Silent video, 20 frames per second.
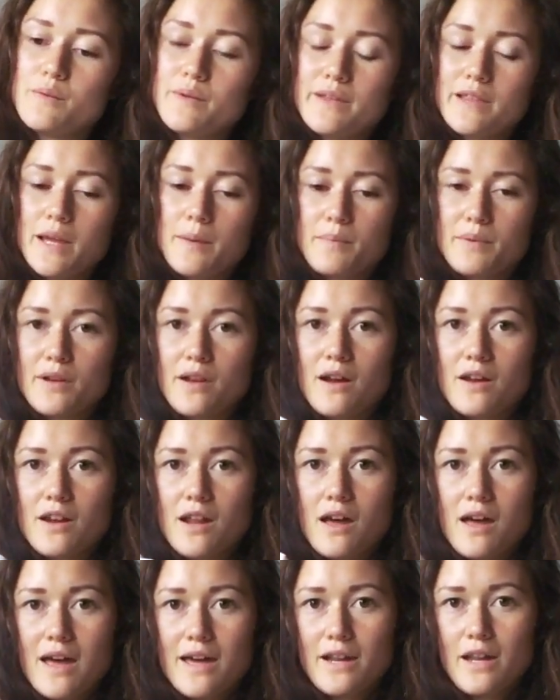with like
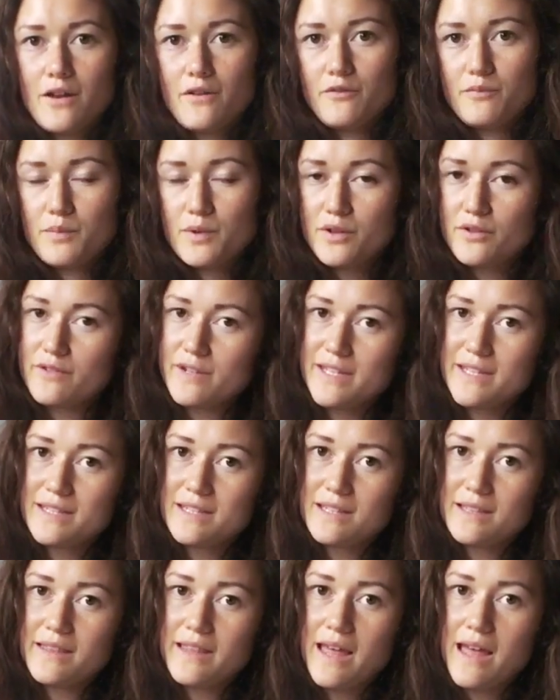banana, and I often put
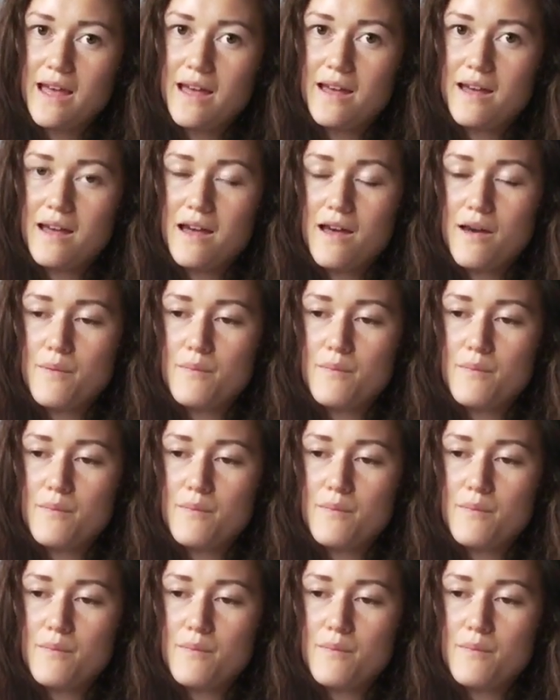greens in there,